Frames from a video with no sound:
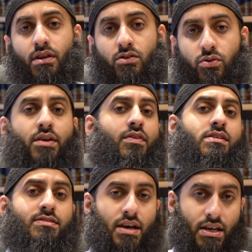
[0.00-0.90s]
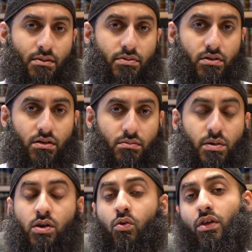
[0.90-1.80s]
you can then sign up.
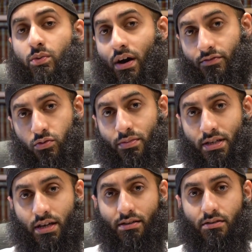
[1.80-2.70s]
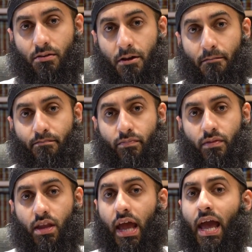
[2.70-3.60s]
But know that you have till midnight.
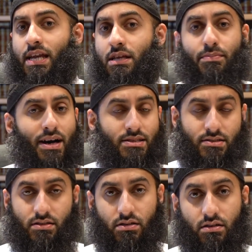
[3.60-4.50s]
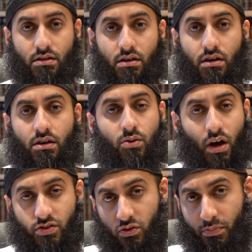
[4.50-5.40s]
Any person who
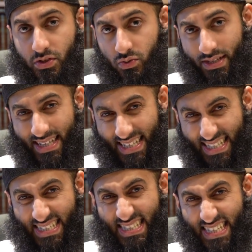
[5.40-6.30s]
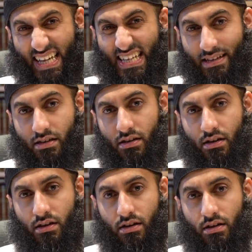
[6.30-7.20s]
has an opportunity to study
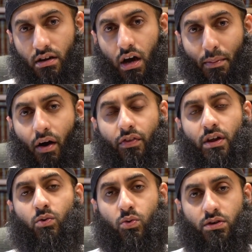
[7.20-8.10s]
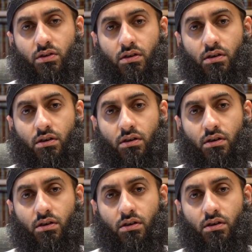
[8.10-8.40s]
about their Lord,